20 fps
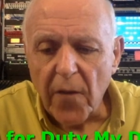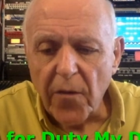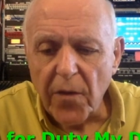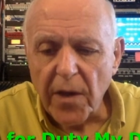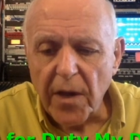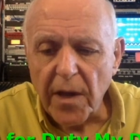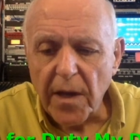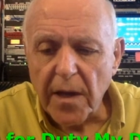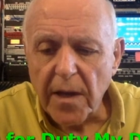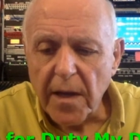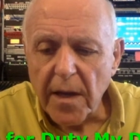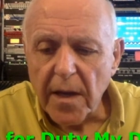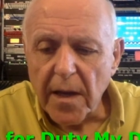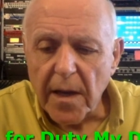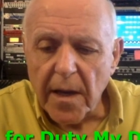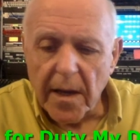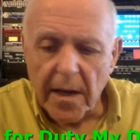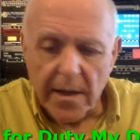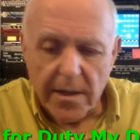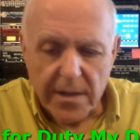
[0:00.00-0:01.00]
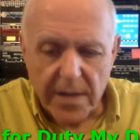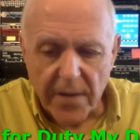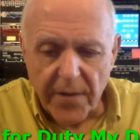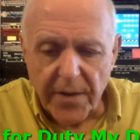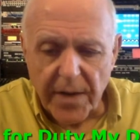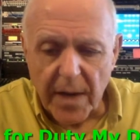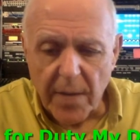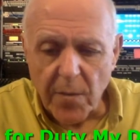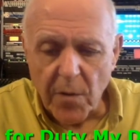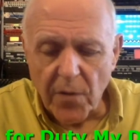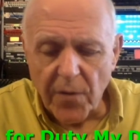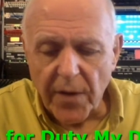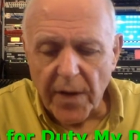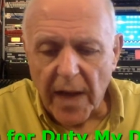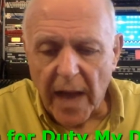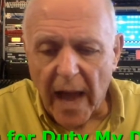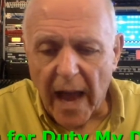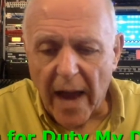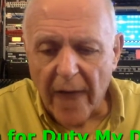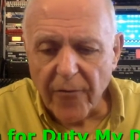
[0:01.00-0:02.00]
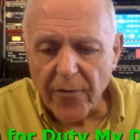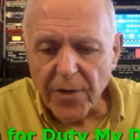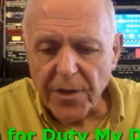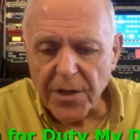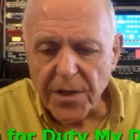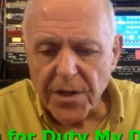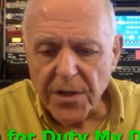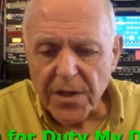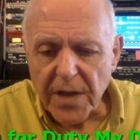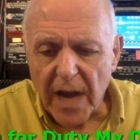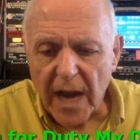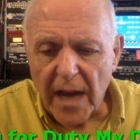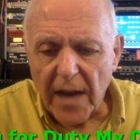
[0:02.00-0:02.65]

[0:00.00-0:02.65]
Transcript: The 7-day moving averages,